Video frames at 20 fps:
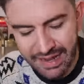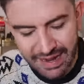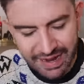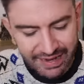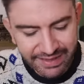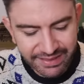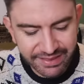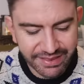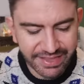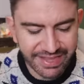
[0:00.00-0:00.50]

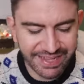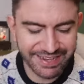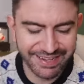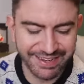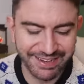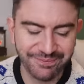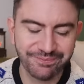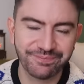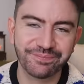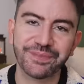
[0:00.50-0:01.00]
And
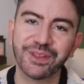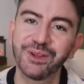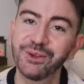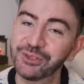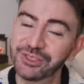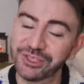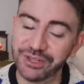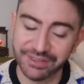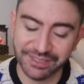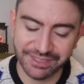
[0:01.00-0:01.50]
then
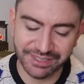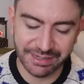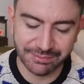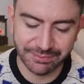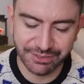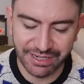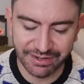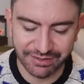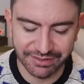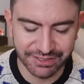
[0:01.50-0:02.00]
also in the
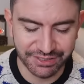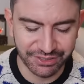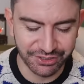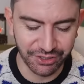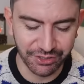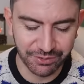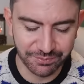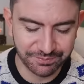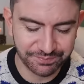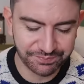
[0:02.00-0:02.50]
same charity
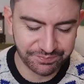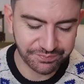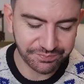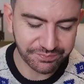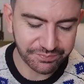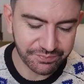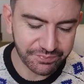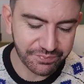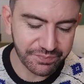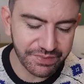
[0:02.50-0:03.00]
shop,
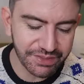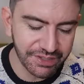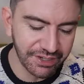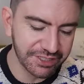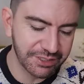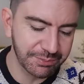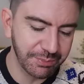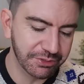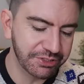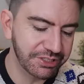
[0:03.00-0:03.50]
I
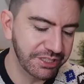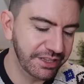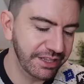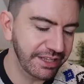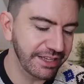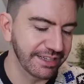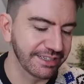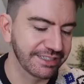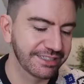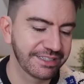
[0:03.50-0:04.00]
spotted
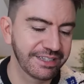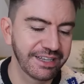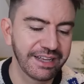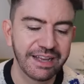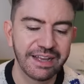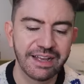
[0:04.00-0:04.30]
this.